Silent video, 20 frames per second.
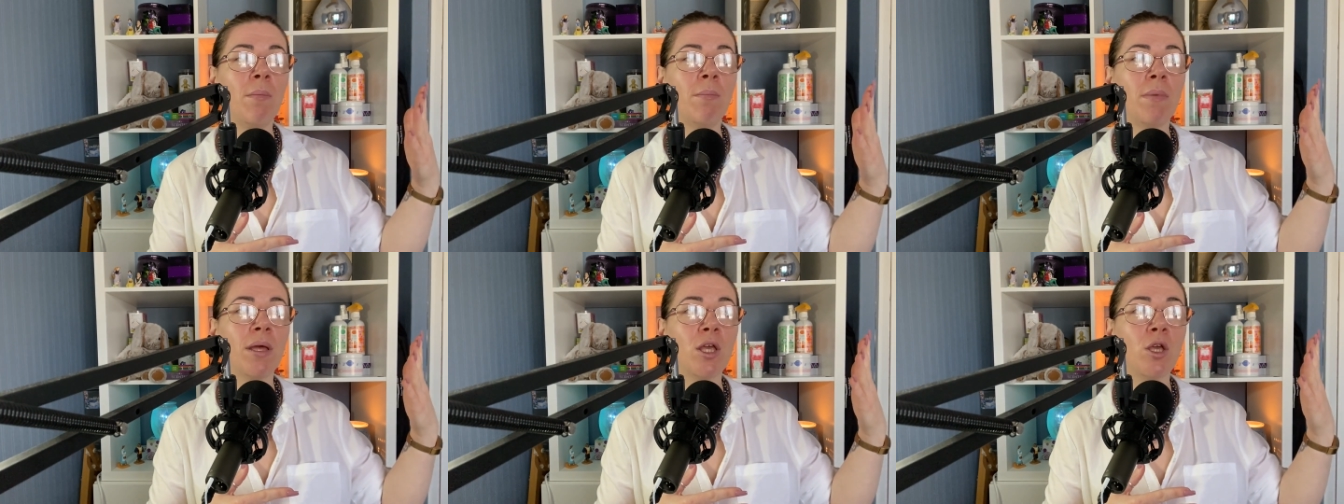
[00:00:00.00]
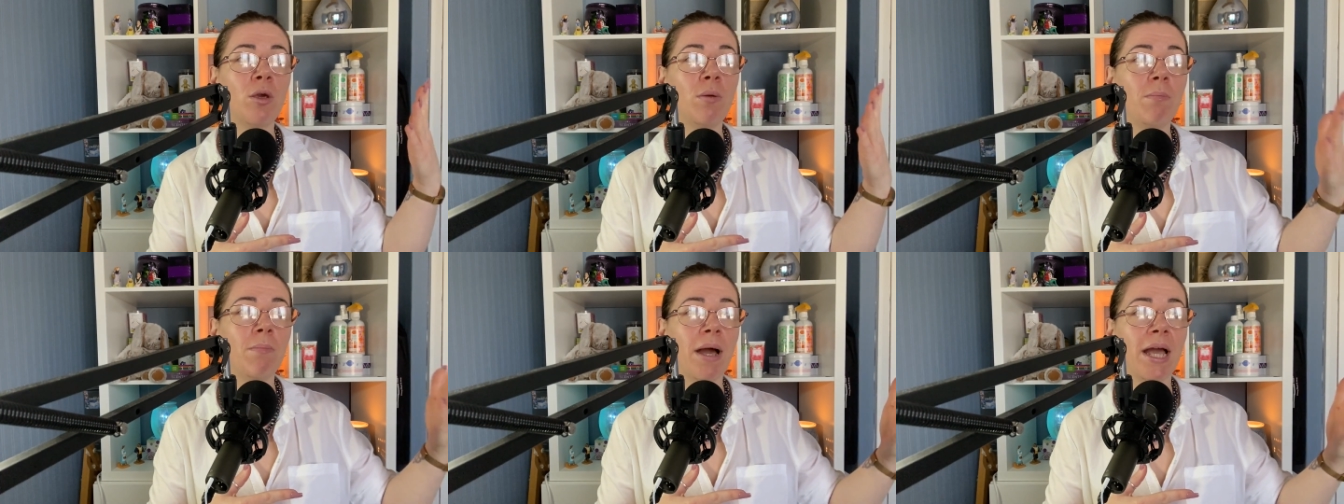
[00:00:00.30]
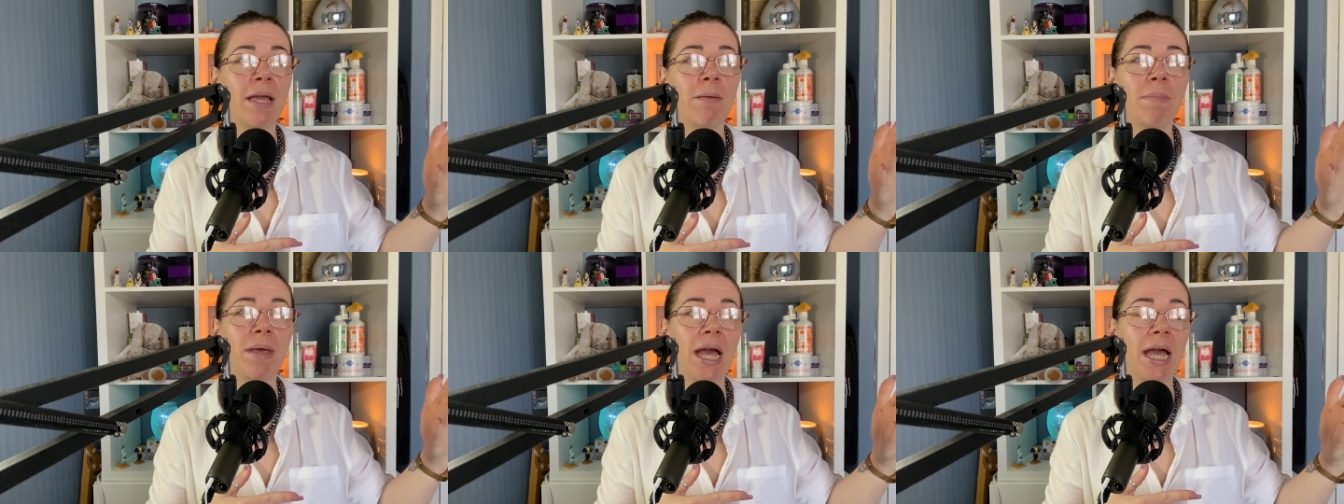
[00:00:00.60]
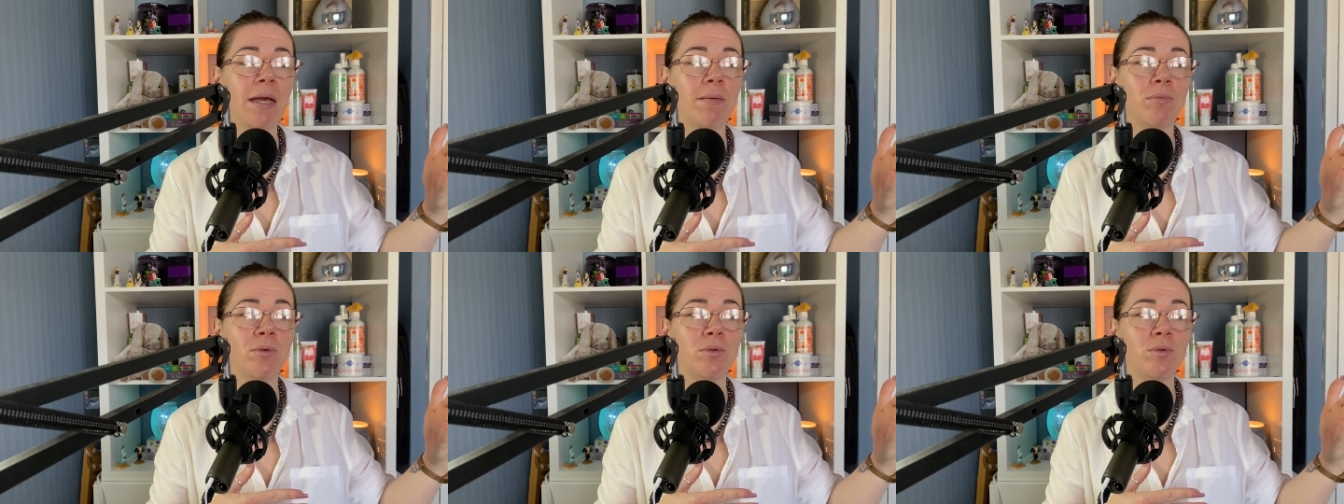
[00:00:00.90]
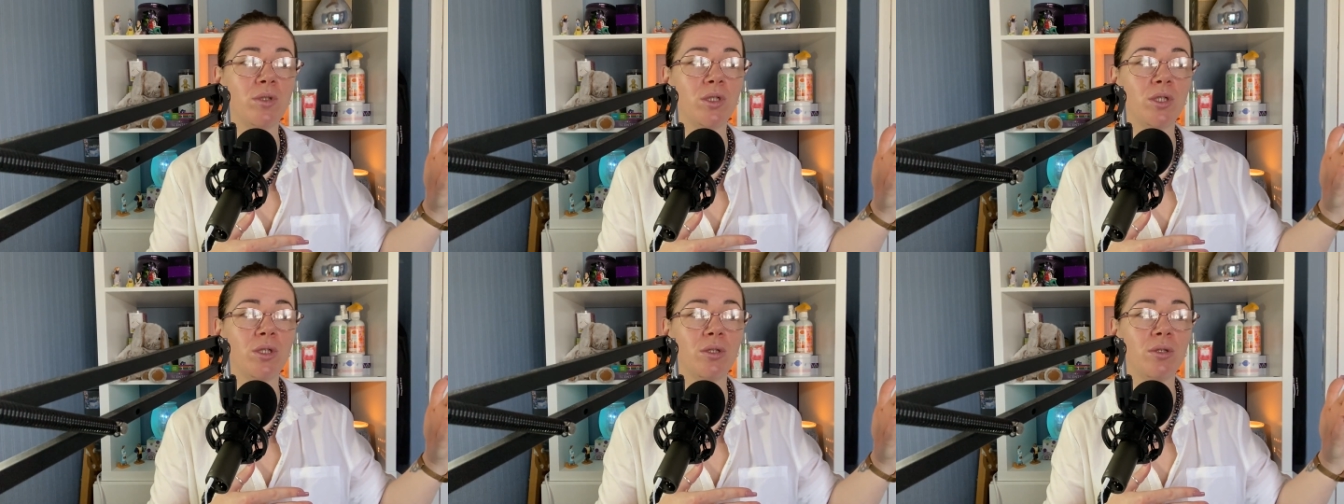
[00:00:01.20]
You may be able
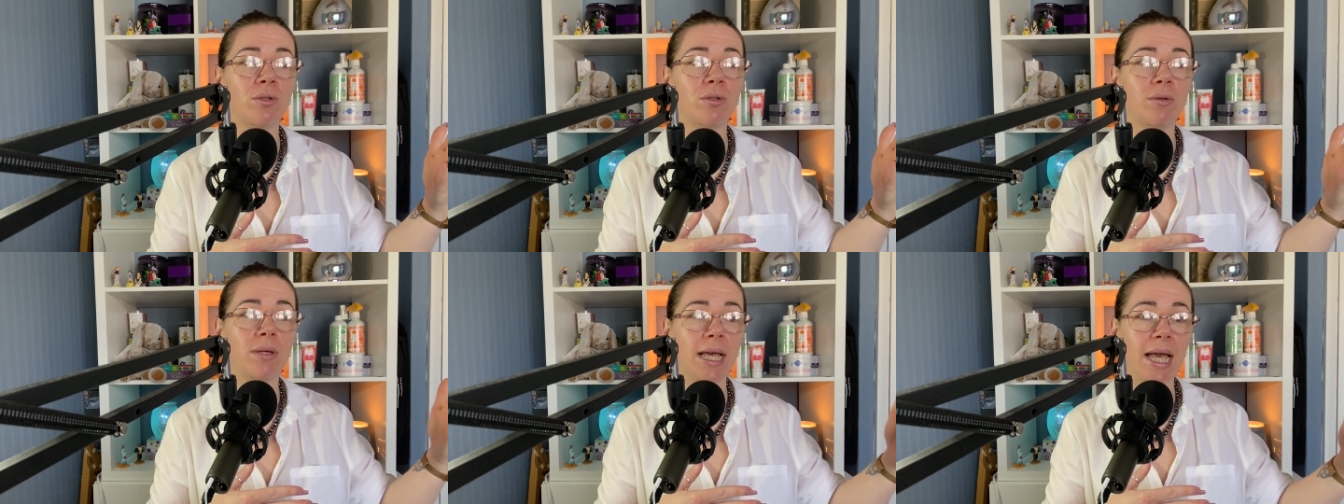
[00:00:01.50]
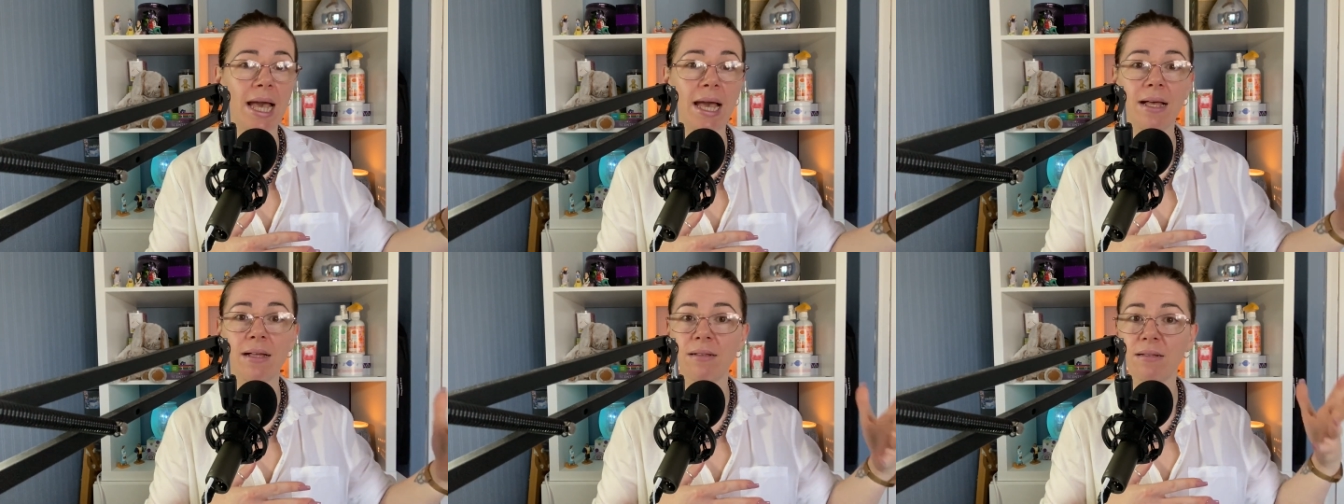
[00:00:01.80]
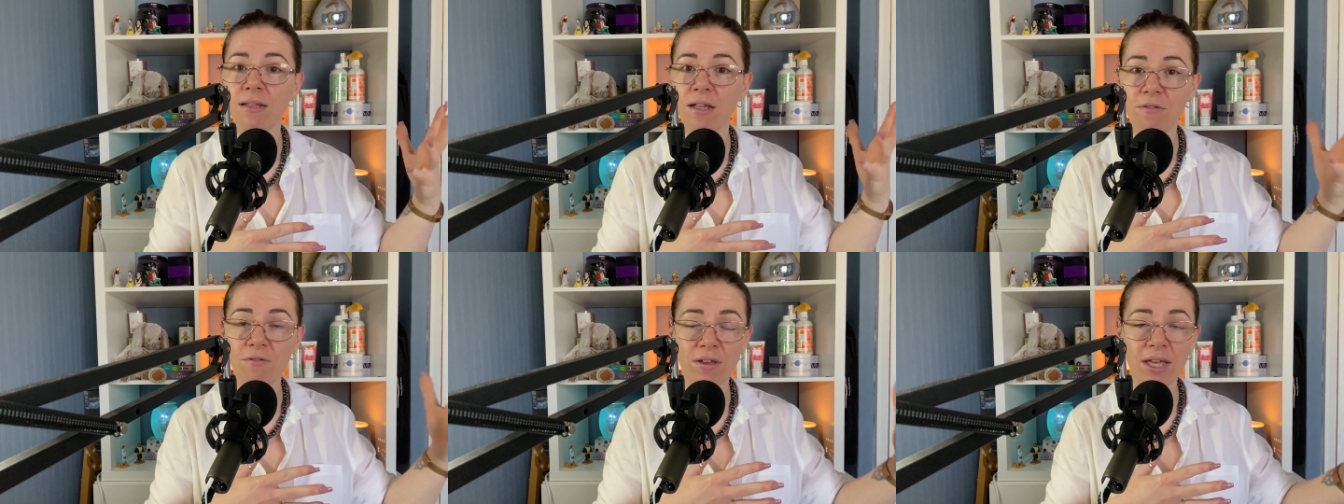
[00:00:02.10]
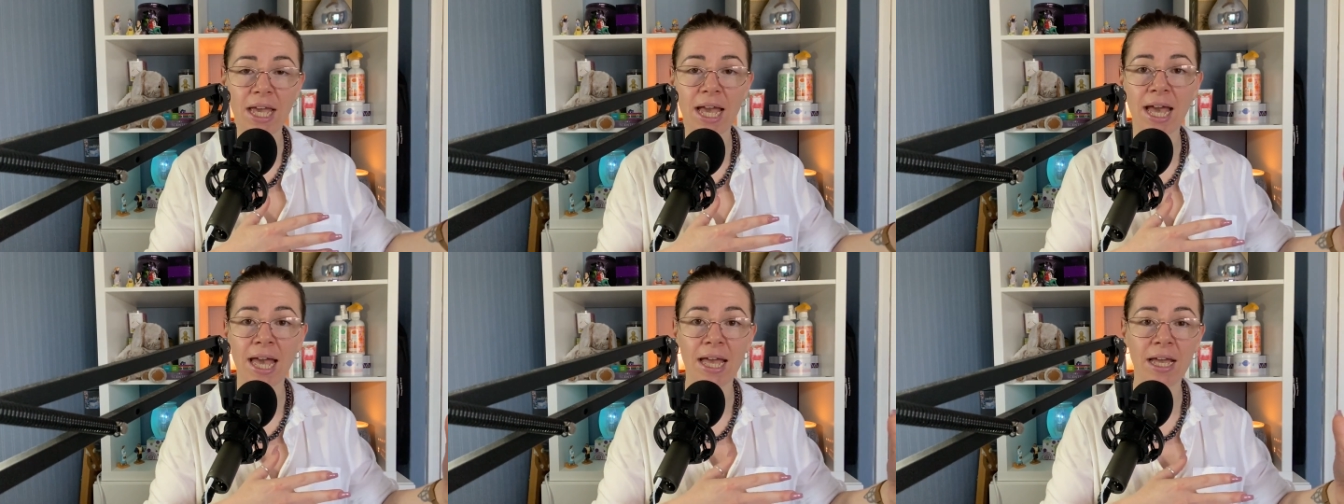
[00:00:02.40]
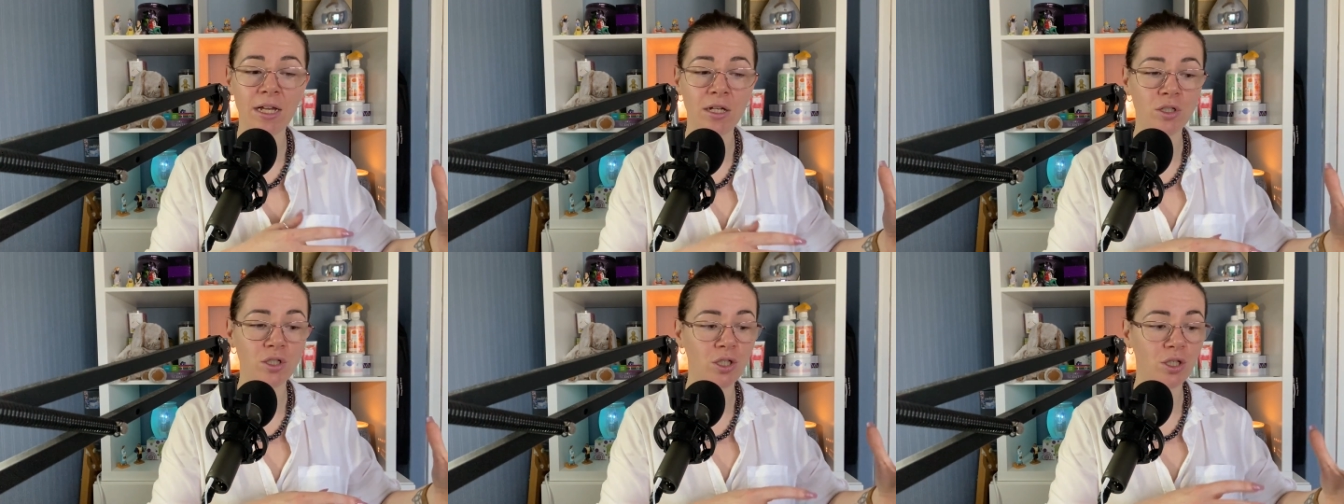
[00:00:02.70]
to get a
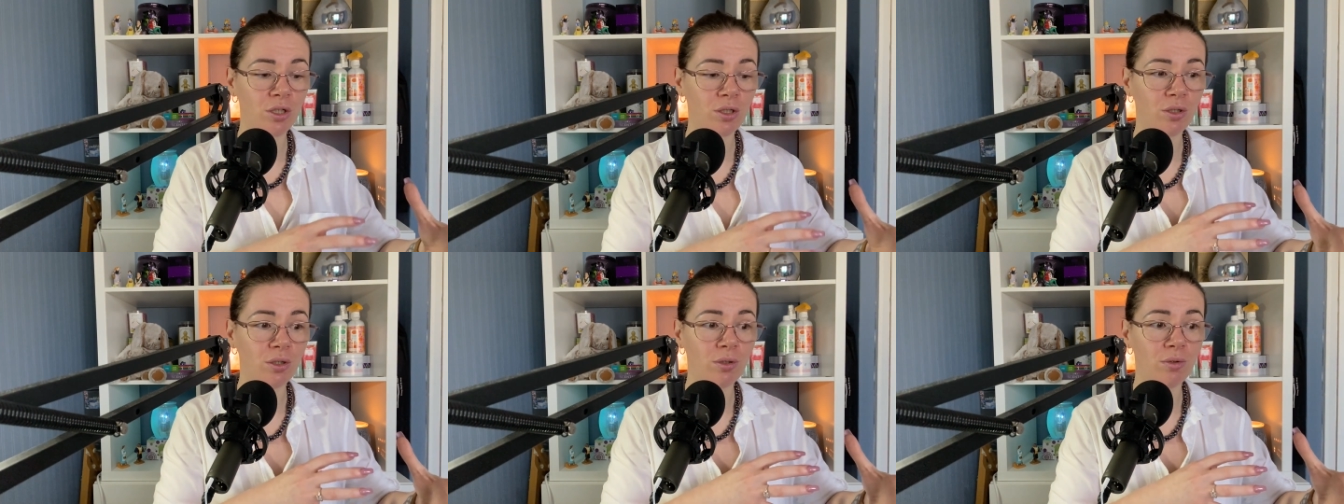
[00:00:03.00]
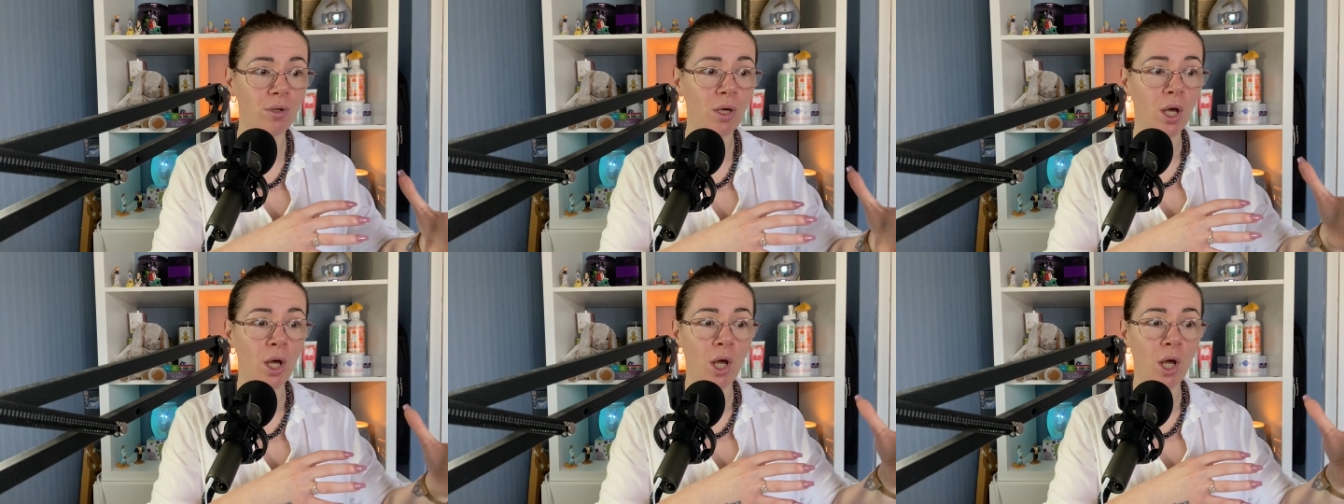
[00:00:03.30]
VA to